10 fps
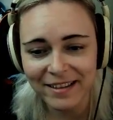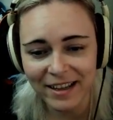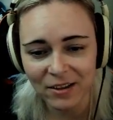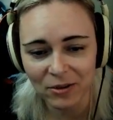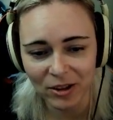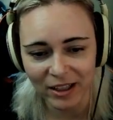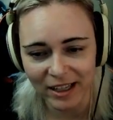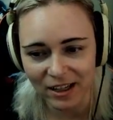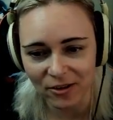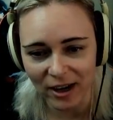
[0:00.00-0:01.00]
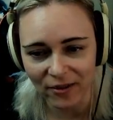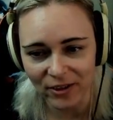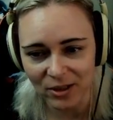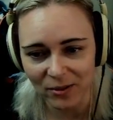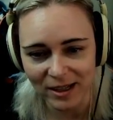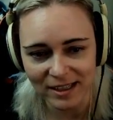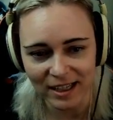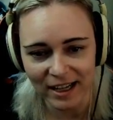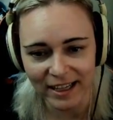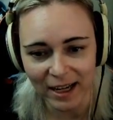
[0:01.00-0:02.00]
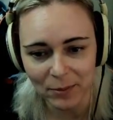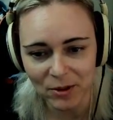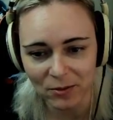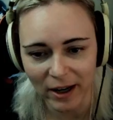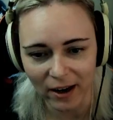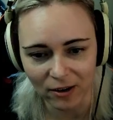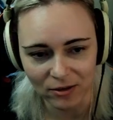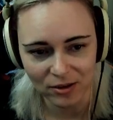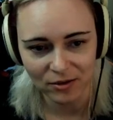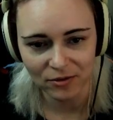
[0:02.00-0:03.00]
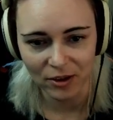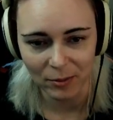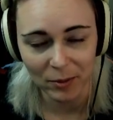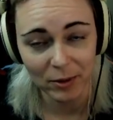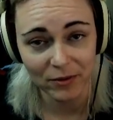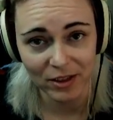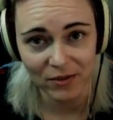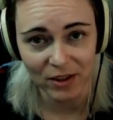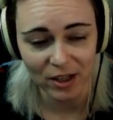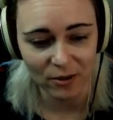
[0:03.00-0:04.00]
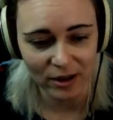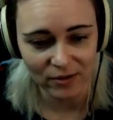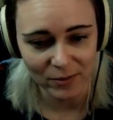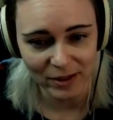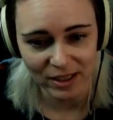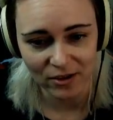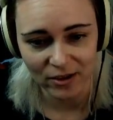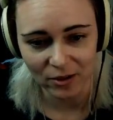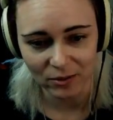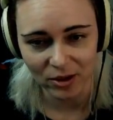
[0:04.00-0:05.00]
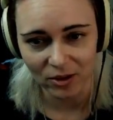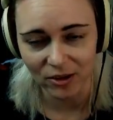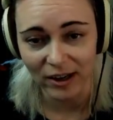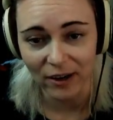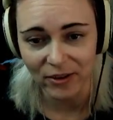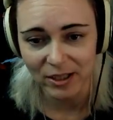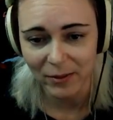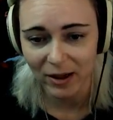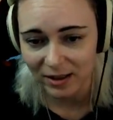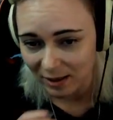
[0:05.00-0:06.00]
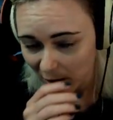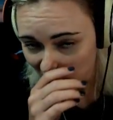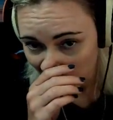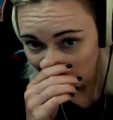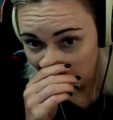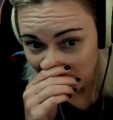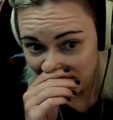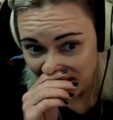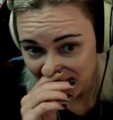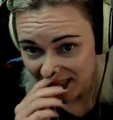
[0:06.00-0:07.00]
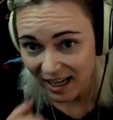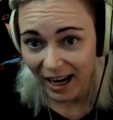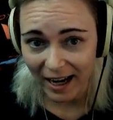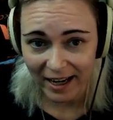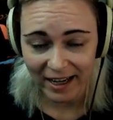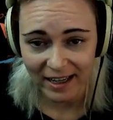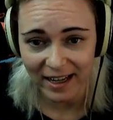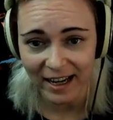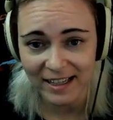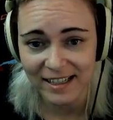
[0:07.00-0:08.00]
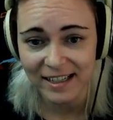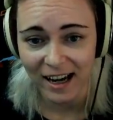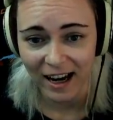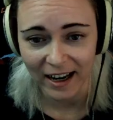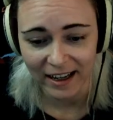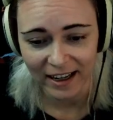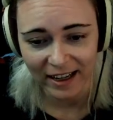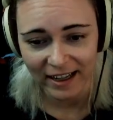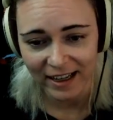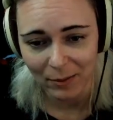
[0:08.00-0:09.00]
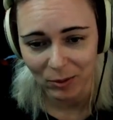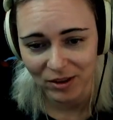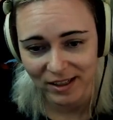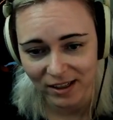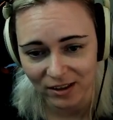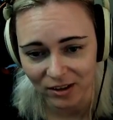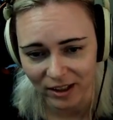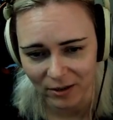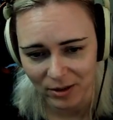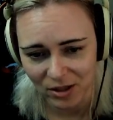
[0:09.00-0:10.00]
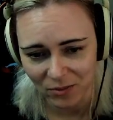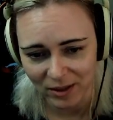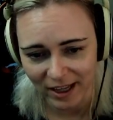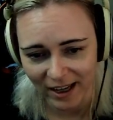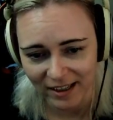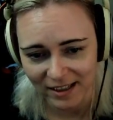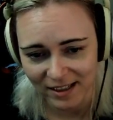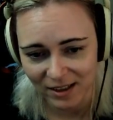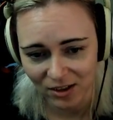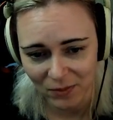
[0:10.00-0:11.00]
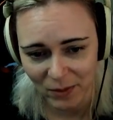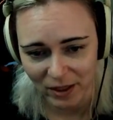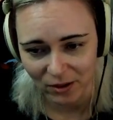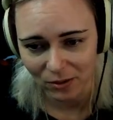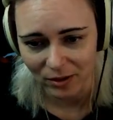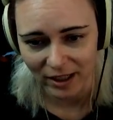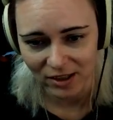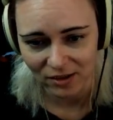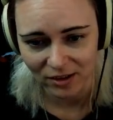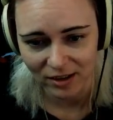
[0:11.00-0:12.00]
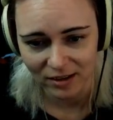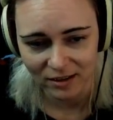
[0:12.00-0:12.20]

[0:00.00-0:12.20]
thing, really, graphics-wise, that I kept around from the previous video when I was messing around with all the graphics mods was the sky, enhanced sky, and I enabled the sun glare, which is what that is. It looks pretty cool, actually.